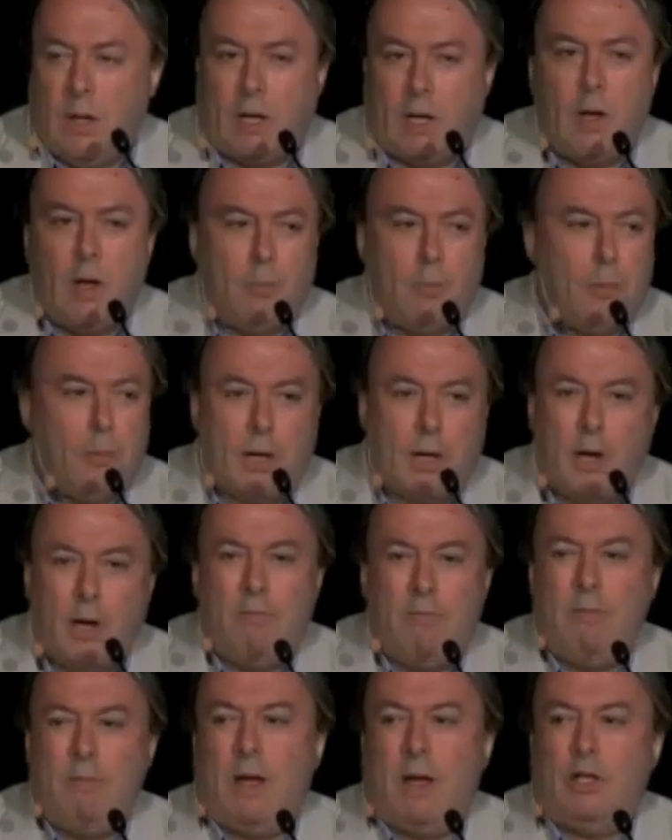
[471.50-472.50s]
I
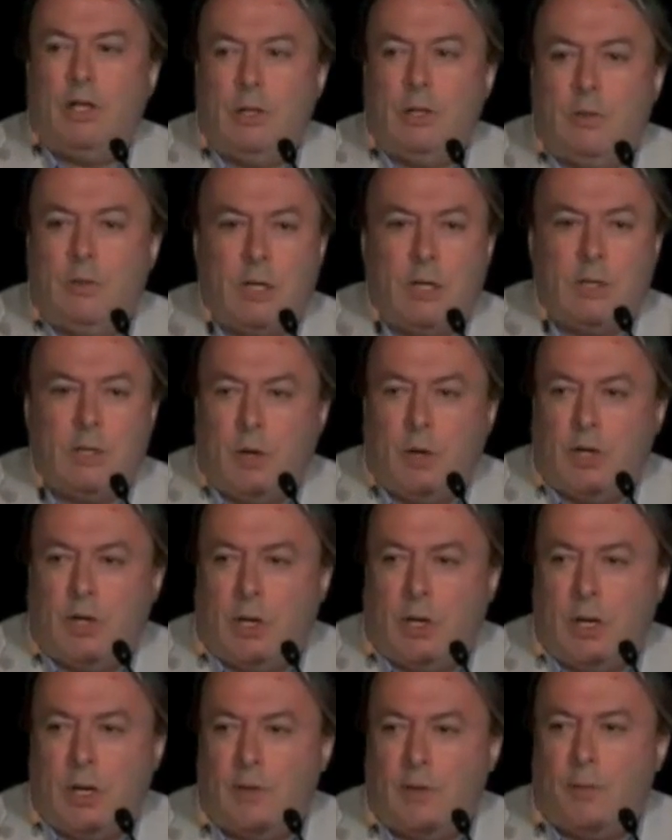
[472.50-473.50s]
can't imagine the
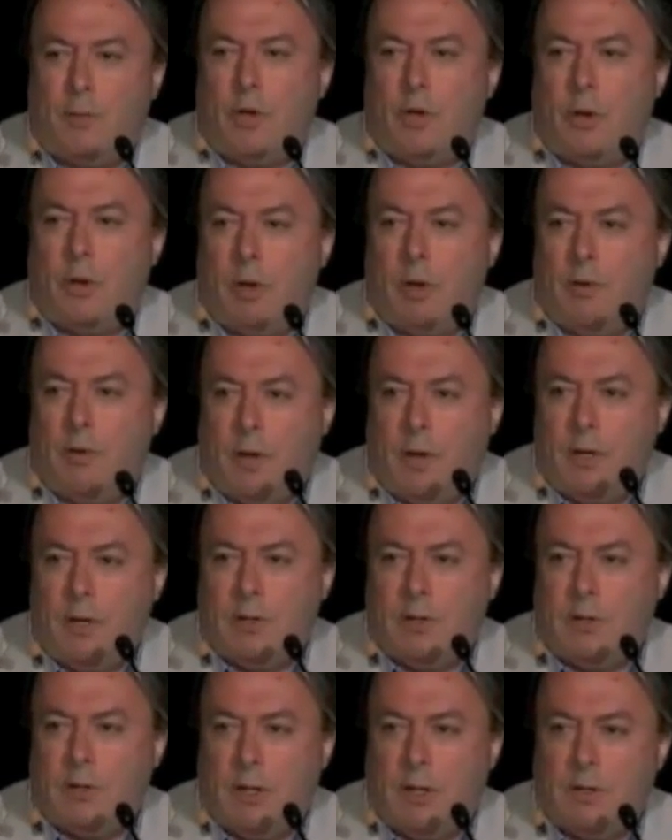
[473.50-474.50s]
expression I'd have to put on my
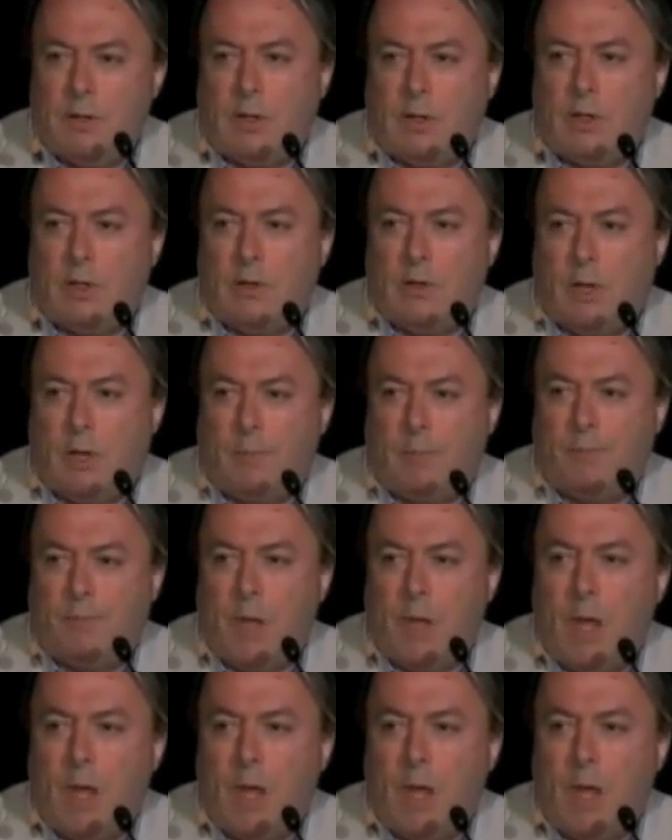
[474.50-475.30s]
face to say such a thing.